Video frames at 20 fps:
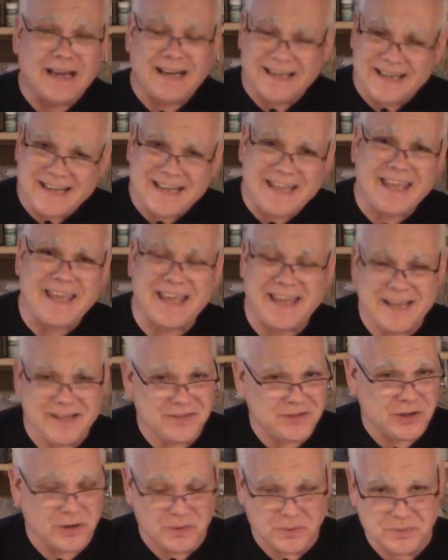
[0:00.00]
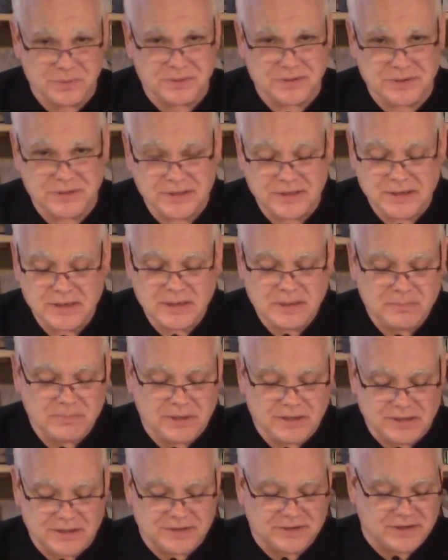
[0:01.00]
I hate those
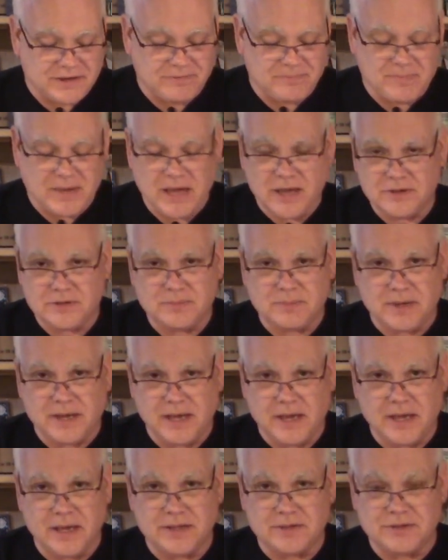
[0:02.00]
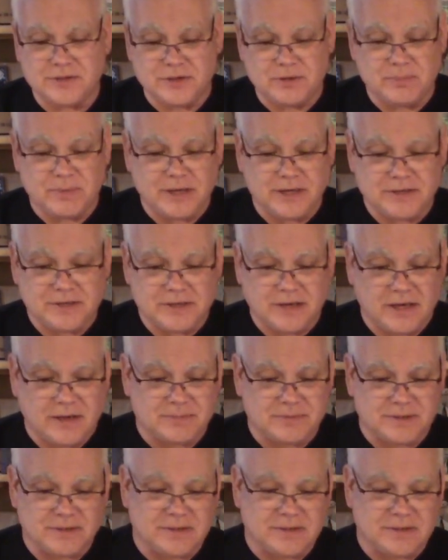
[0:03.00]
because I've mashed my hands too many times,